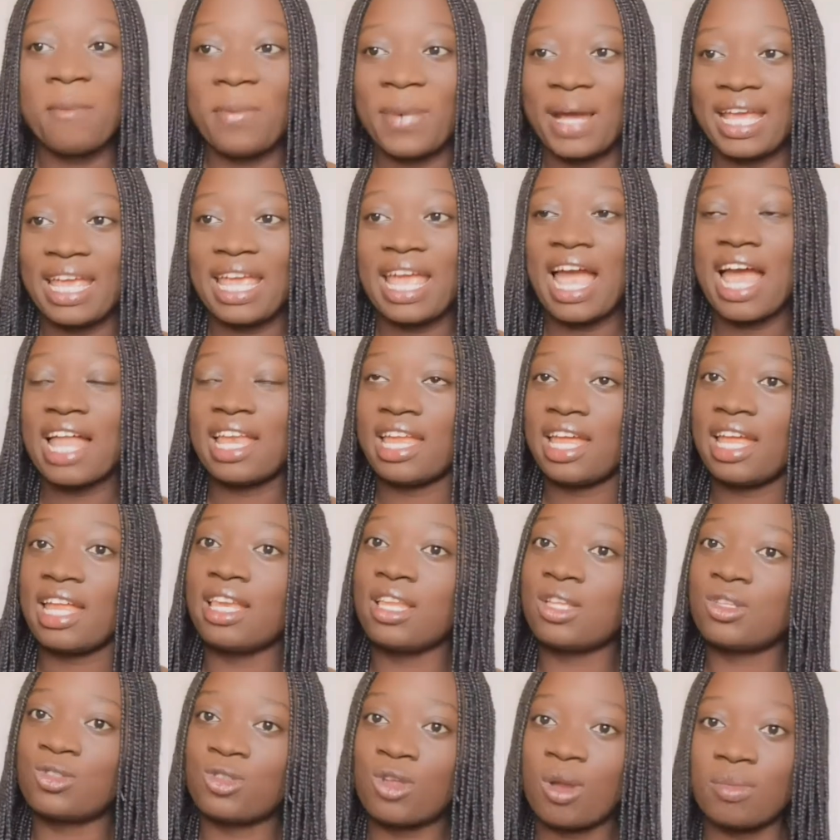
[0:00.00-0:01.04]
But yeah, at the
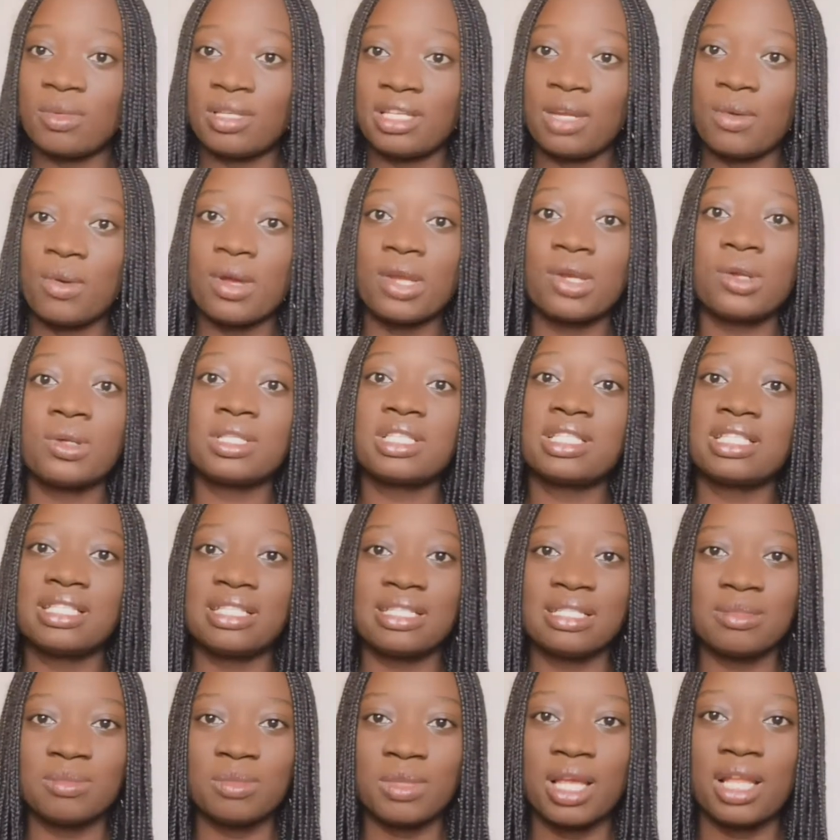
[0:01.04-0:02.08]
end they stopped. They were not
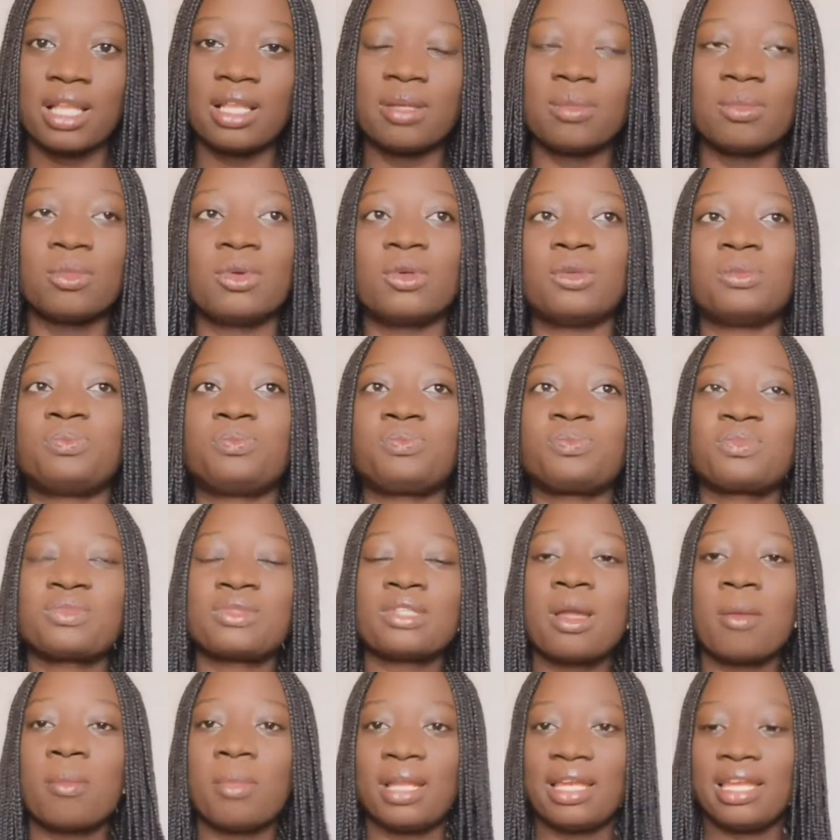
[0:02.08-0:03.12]
teasing me anymore.
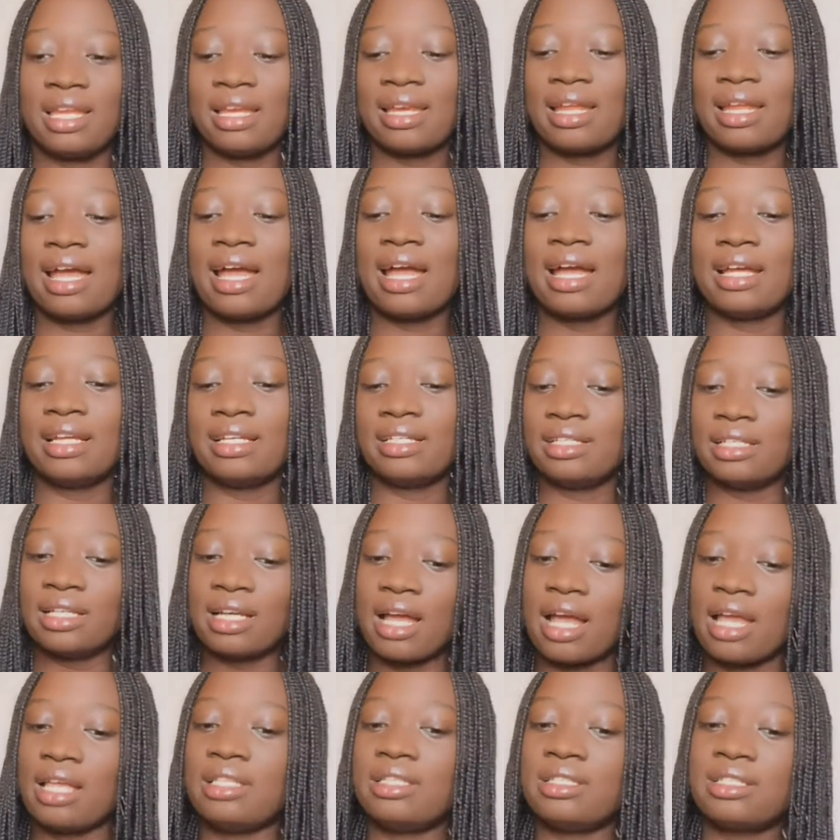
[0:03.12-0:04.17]
But then
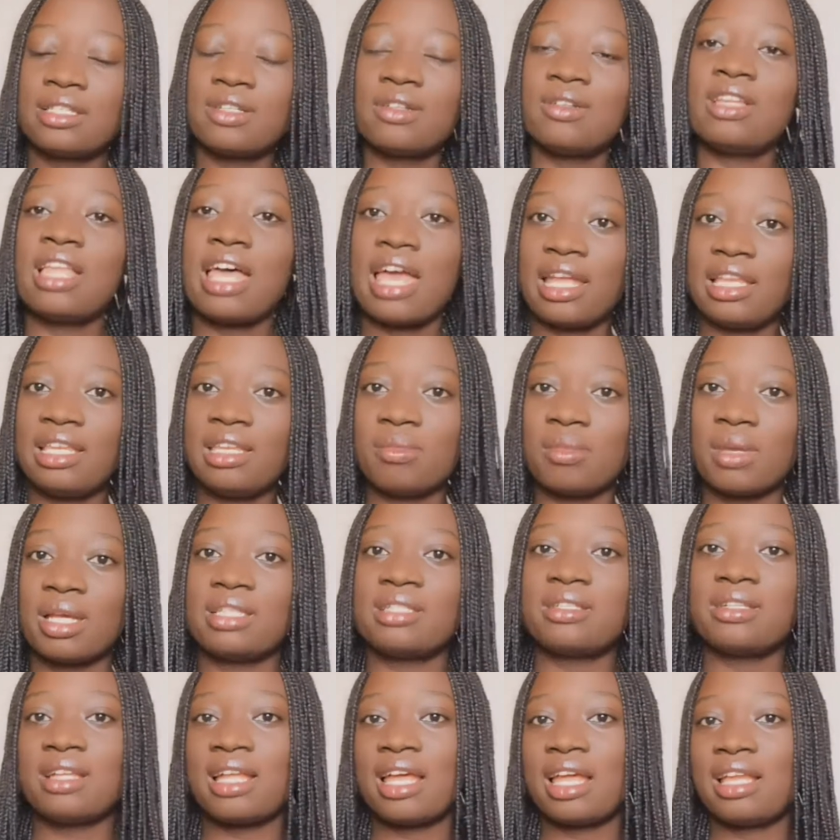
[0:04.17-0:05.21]
I still like him. I
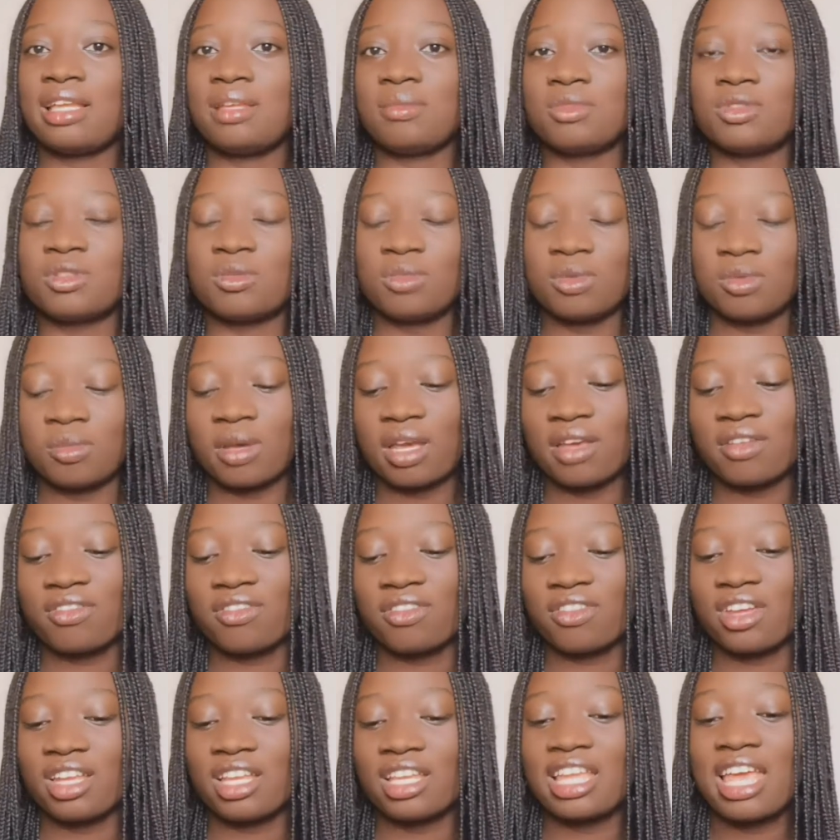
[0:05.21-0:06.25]
still like him to be my
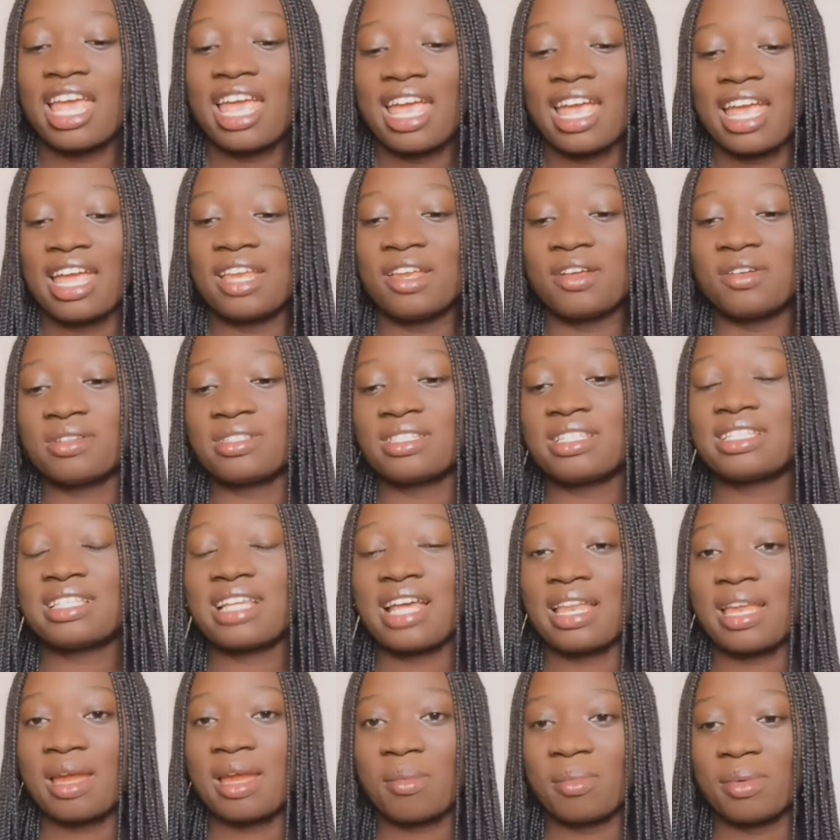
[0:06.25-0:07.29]
friend. And there was this
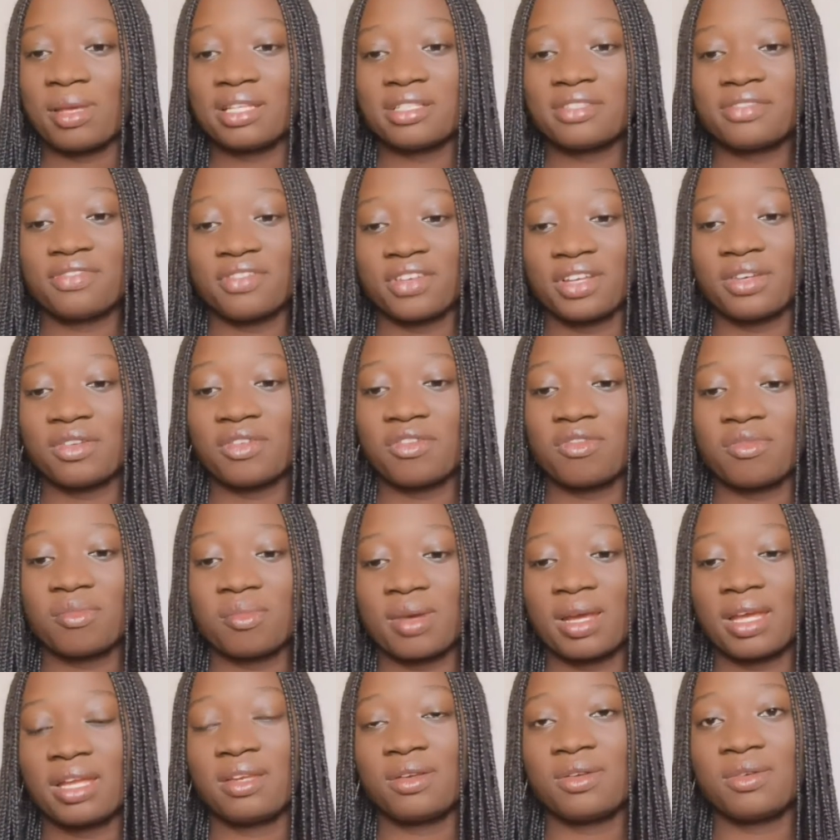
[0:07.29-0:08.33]
other best friend of
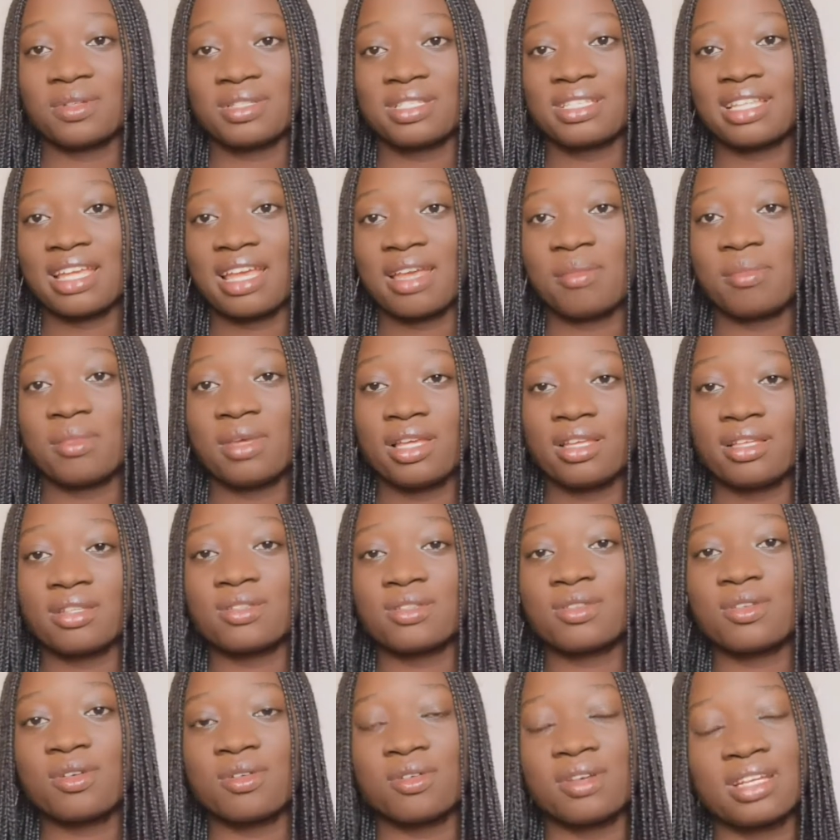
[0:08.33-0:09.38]
mine, Osei. May he
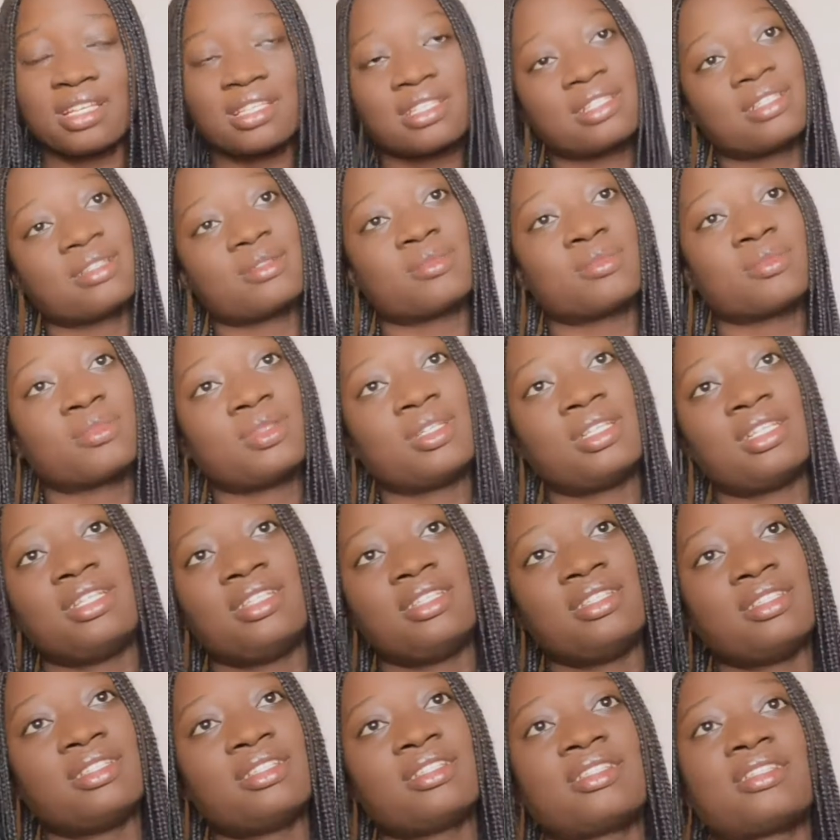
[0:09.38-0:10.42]
so rest in
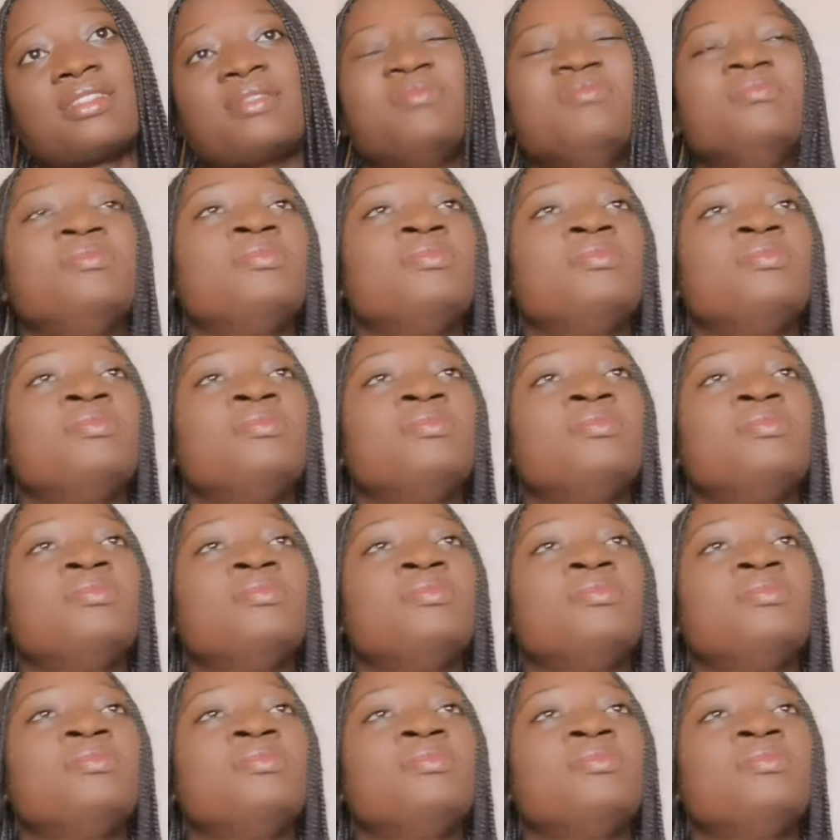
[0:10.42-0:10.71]
peace.